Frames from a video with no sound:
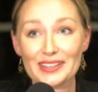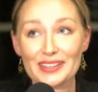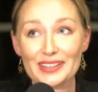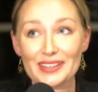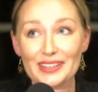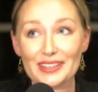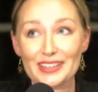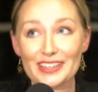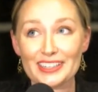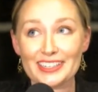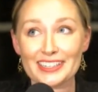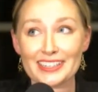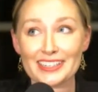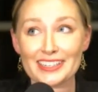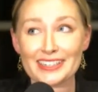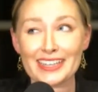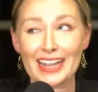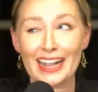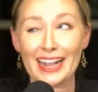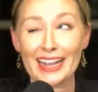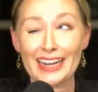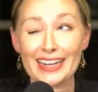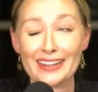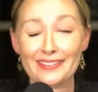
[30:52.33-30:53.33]
you just
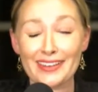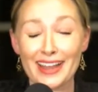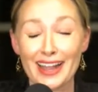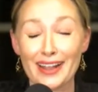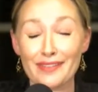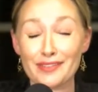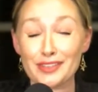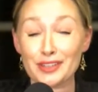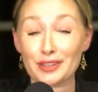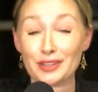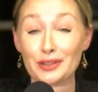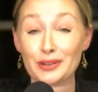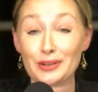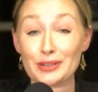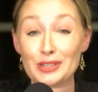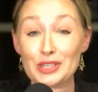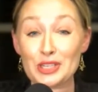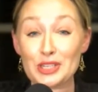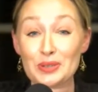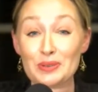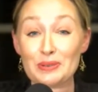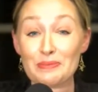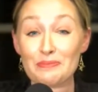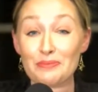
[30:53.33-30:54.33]
kind of have to learn
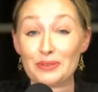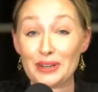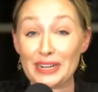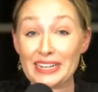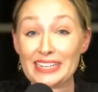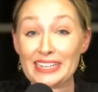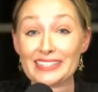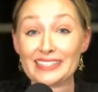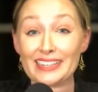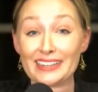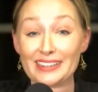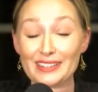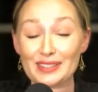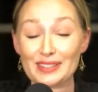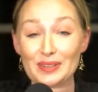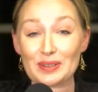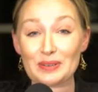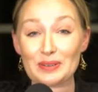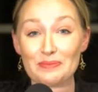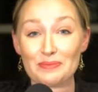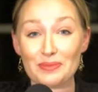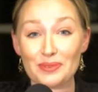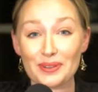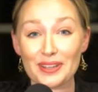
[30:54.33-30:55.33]
to embrace at a
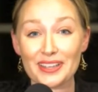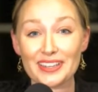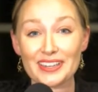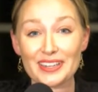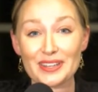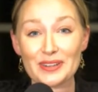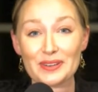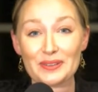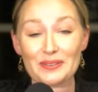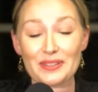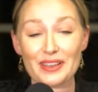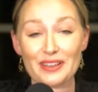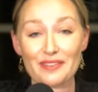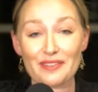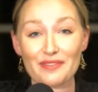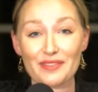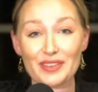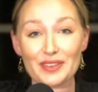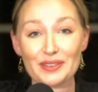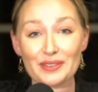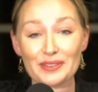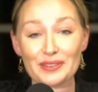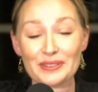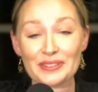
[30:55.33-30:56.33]
certain point. They
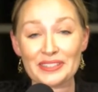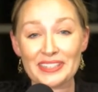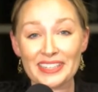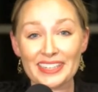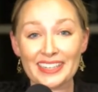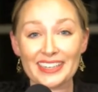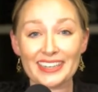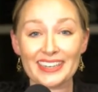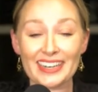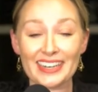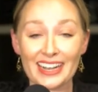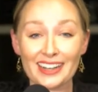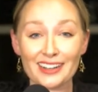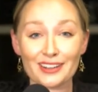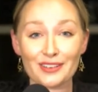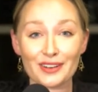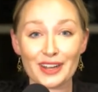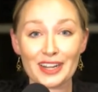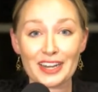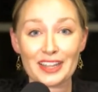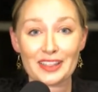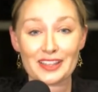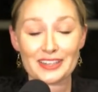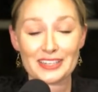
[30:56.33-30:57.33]
feel not
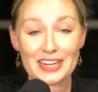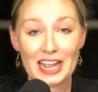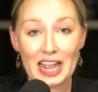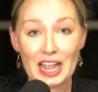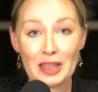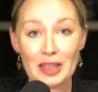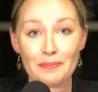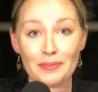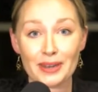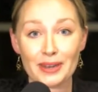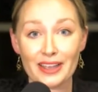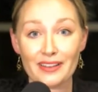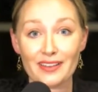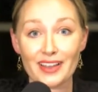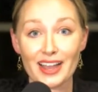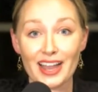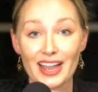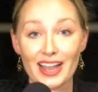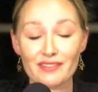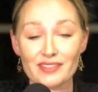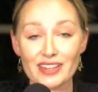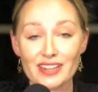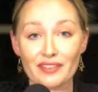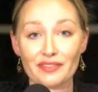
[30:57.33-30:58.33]
great at the time, but
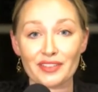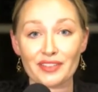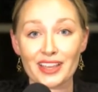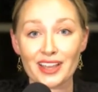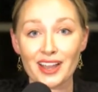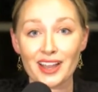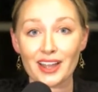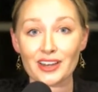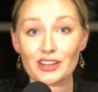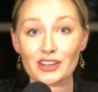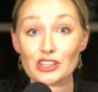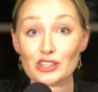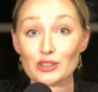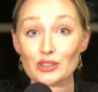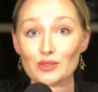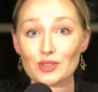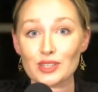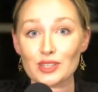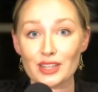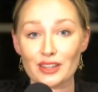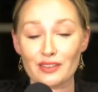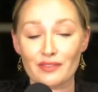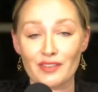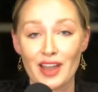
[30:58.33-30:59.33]
I've definitely gotten
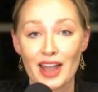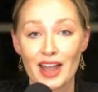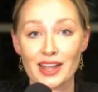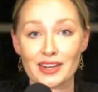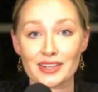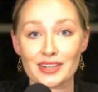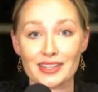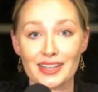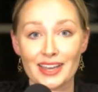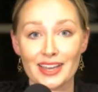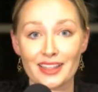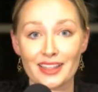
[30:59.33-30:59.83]
used to the fact that